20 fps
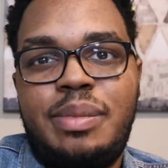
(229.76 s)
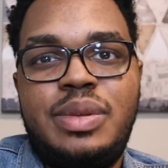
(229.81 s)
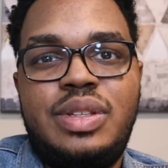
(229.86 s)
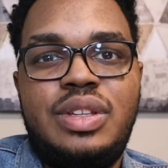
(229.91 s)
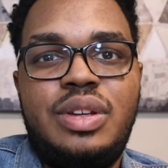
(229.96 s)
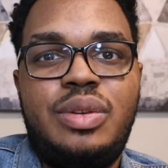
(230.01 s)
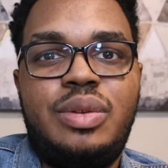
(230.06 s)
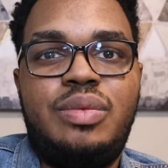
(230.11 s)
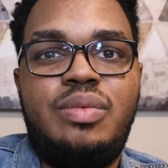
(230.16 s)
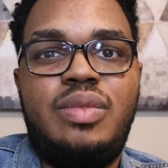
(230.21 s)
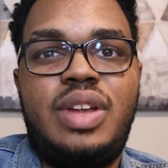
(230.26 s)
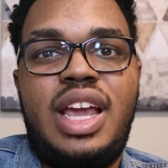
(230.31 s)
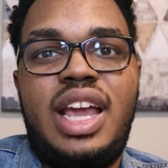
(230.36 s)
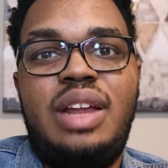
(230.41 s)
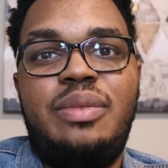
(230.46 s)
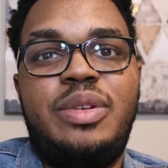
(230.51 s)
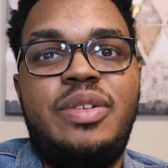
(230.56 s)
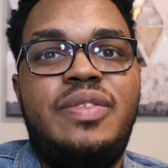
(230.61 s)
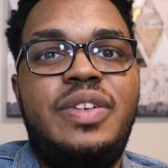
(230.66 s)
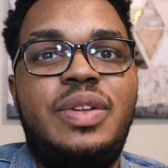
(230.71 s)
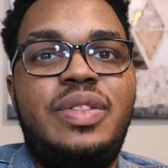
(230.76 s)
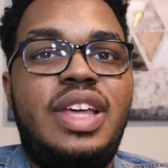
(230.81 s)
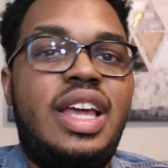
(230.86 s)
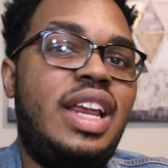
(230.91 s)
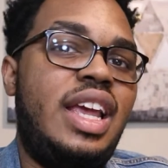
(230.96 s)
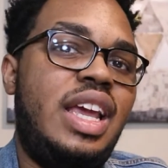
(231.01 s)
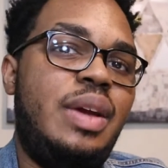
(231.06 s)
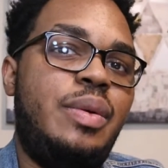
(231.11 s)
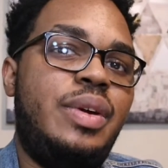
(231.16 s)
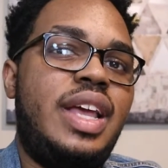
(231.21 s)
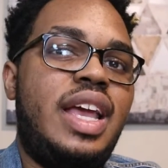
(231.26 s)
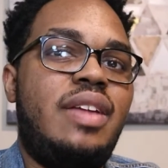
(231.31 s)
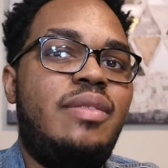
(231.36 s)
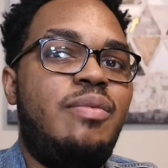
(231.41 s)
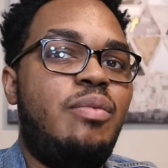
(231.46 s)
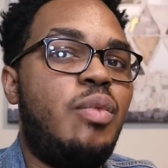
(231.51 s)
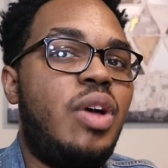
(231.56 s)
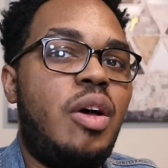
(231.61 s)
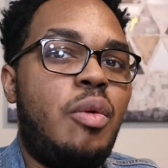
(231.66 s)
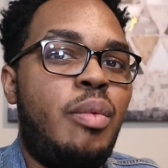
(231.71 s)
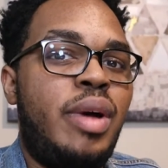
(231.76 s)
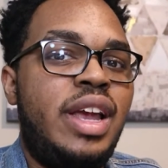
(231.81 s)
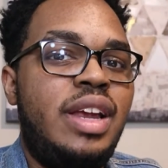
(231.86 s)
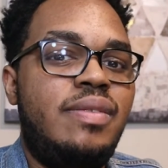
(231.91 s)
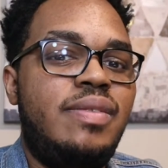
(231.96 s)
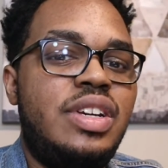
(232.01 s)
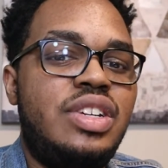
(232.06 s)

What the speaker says: episode 8 revealed that Hayward had a white